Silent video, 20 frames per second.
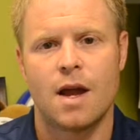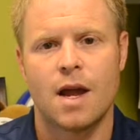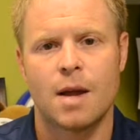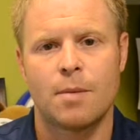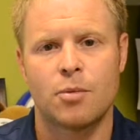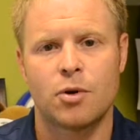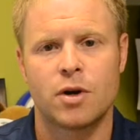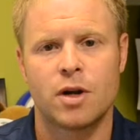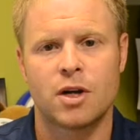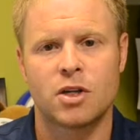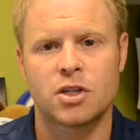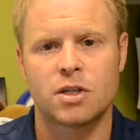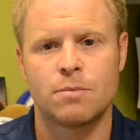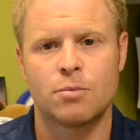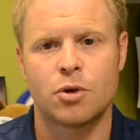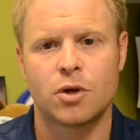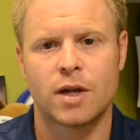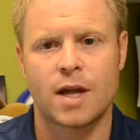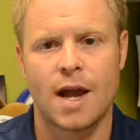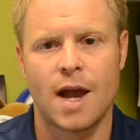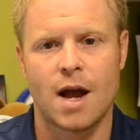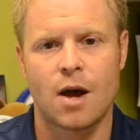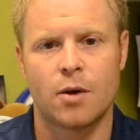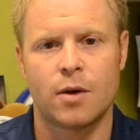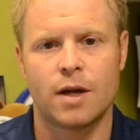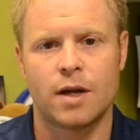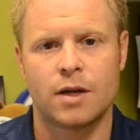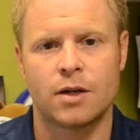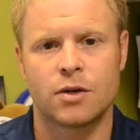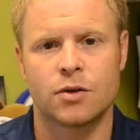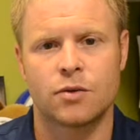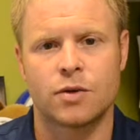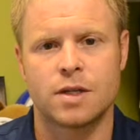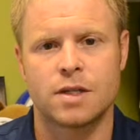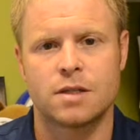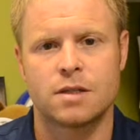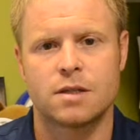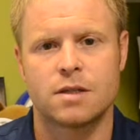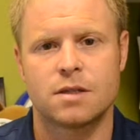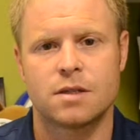and production per cow increased